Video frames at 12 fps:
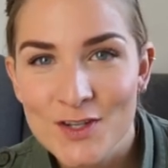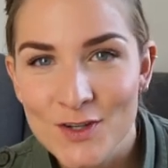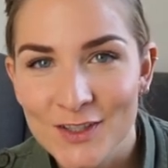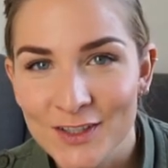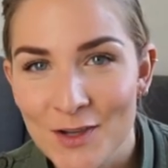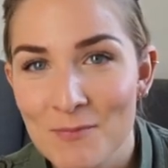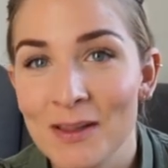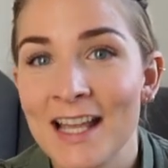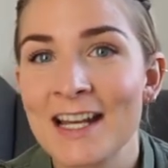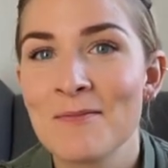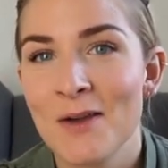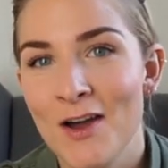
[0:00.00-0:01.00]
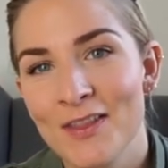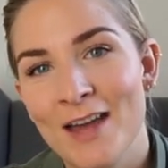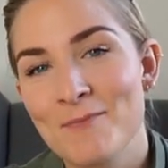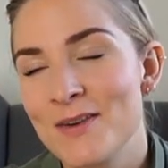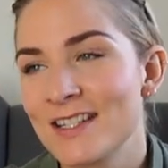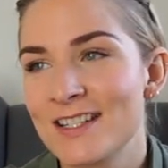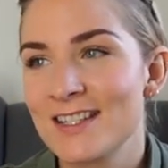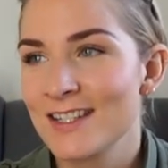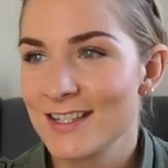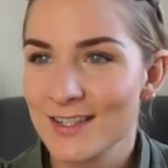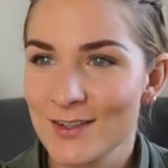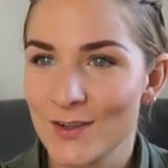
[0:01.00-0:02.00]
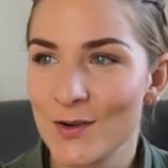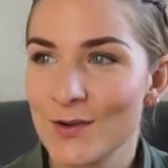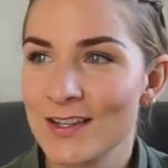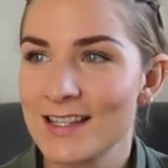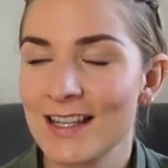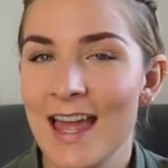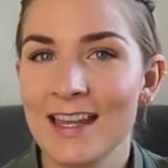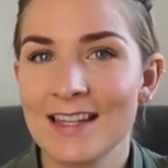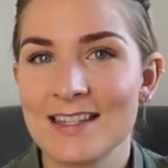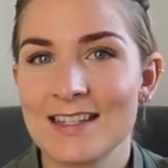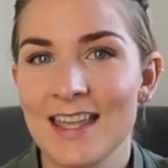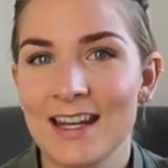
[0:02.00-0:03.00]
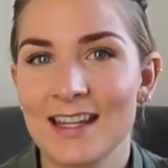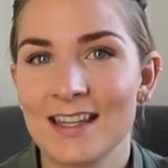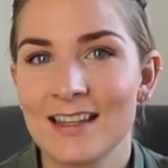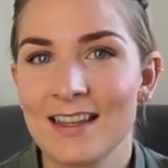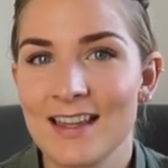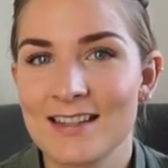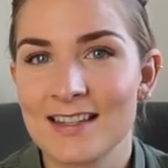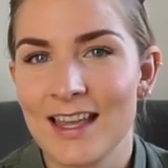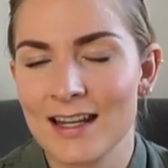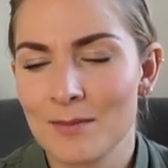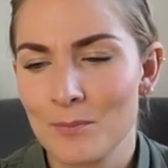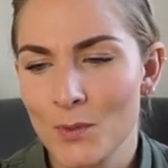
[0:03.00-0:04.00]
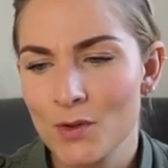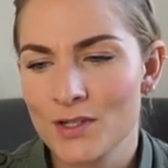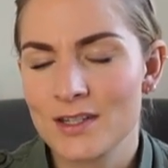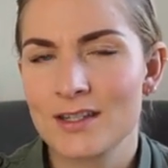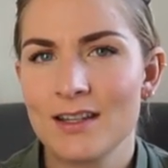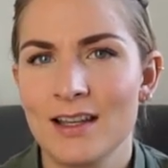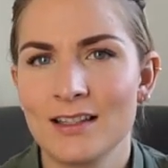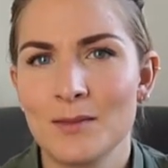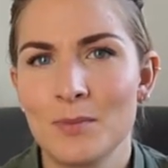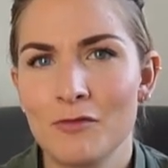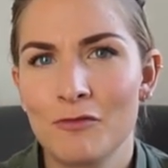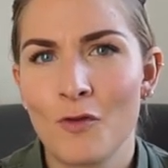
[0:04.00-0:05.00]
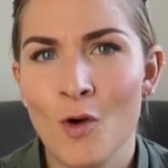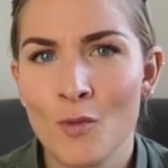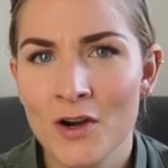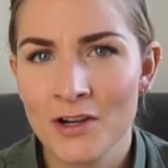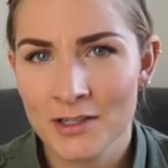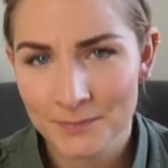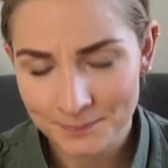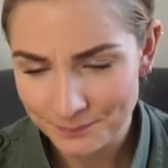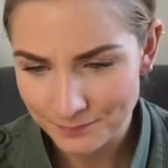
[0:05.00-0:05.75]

we shouldn't complain about that, but it's just, you know, it's like it's getting it's getting pushed a little bit forward.